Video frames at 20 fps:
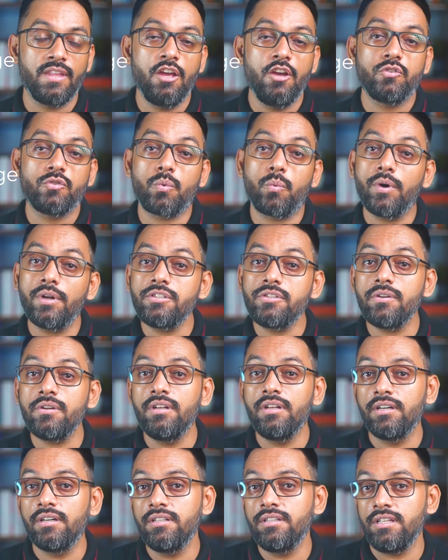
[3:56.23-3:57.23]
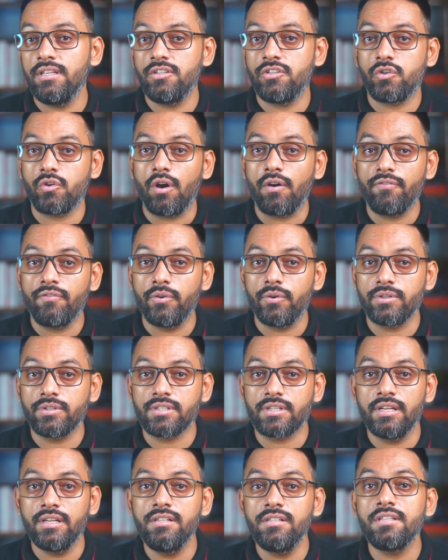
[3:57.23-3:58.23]
So once you learn these shop floor
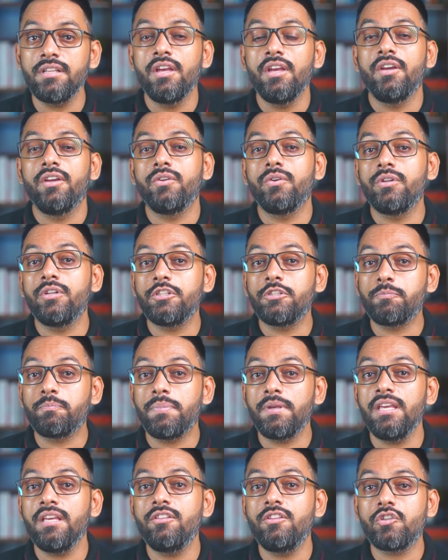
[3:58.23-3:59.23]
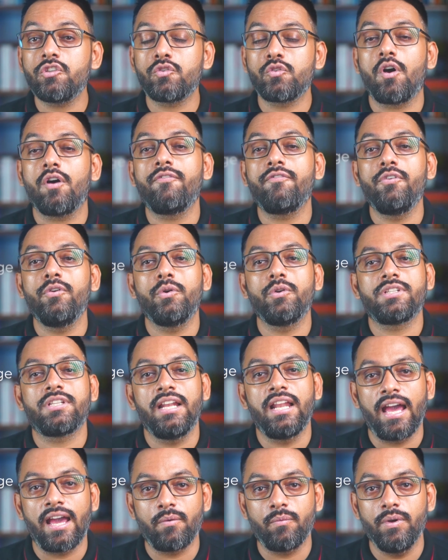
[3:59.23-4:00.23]
skills, you'll speak the shop floor's
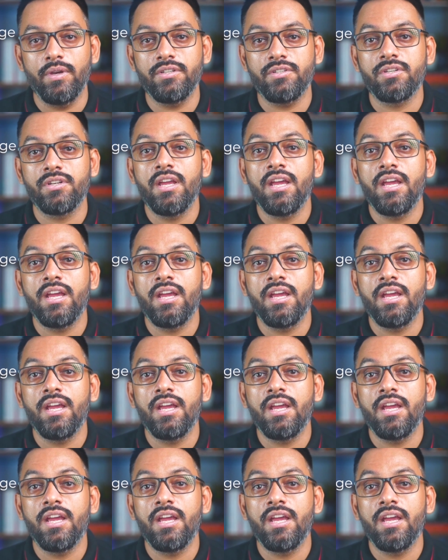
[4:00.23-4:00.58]
language,